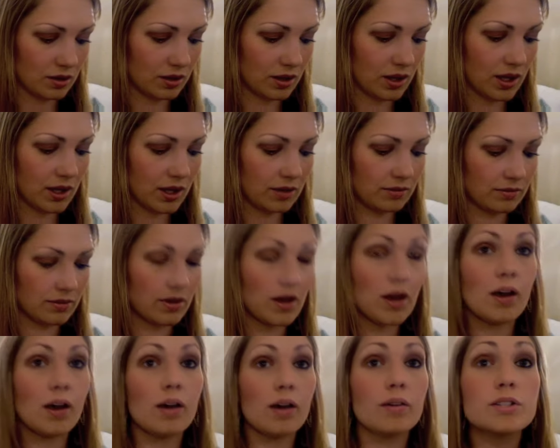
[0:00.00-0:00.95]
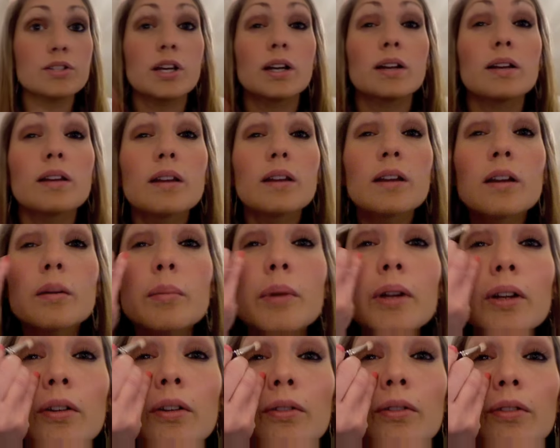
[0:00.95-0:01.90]
Okay, took it a little
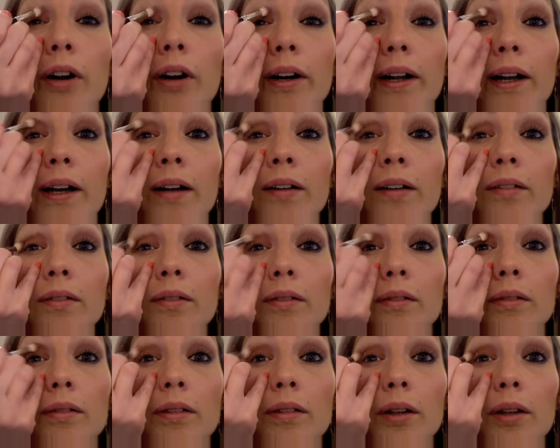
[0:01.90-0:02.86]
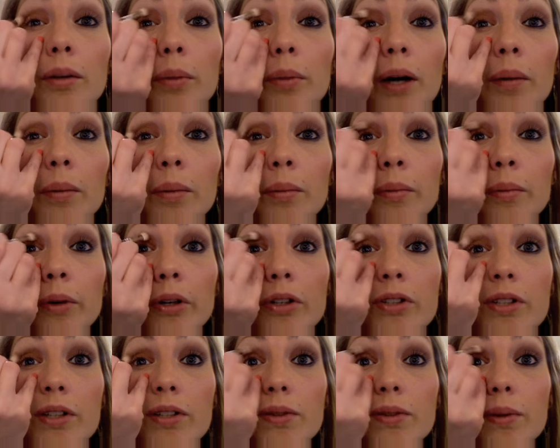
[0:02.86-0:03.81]
bit too far down, no problem, we're
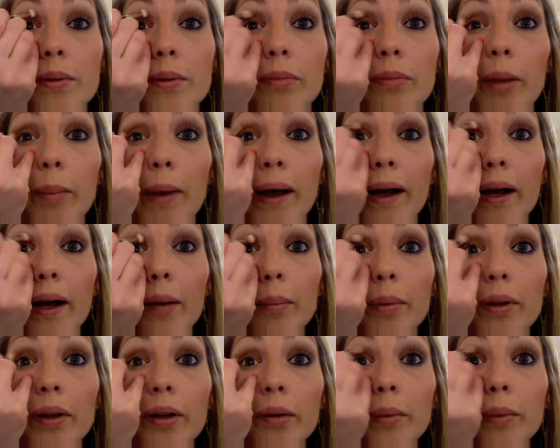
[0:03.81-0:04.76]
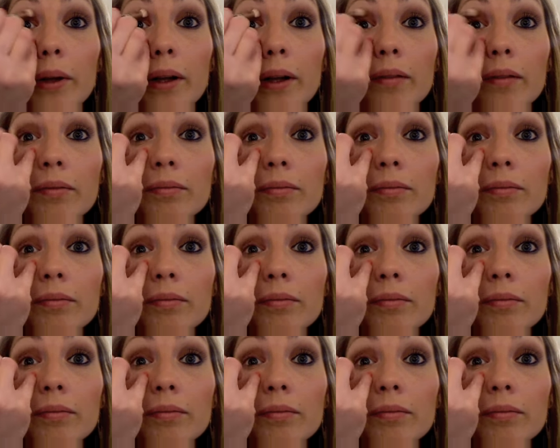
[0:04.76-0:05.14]
just going to sweep that back up a little bit.